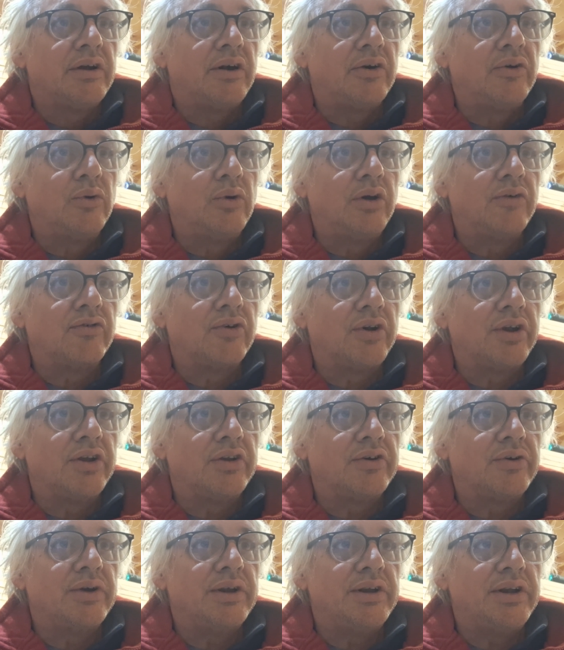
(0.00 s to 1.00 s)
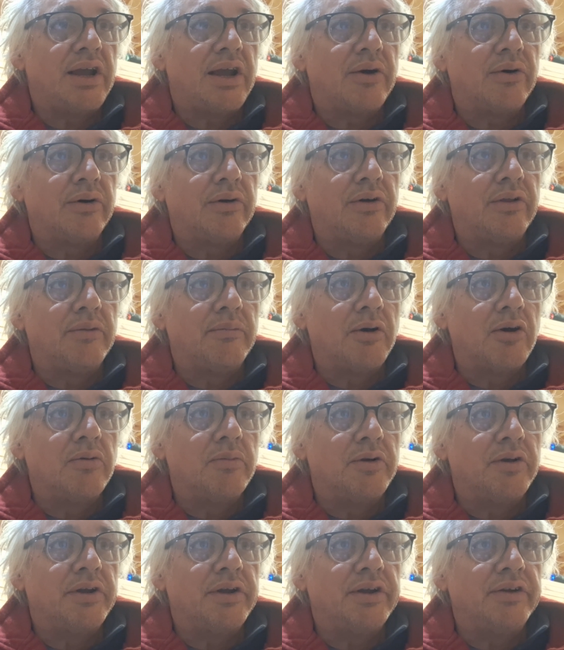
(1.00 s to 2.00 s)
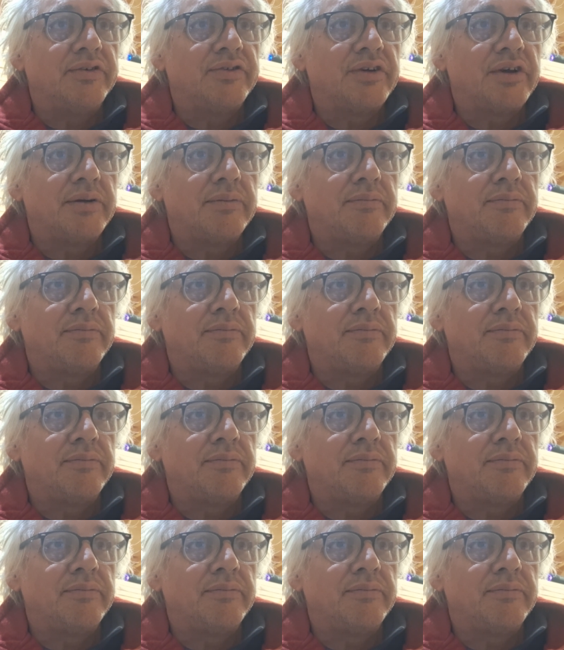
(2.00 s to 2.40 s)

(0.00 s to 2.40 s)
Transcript: And all I've got it doing now at the moment is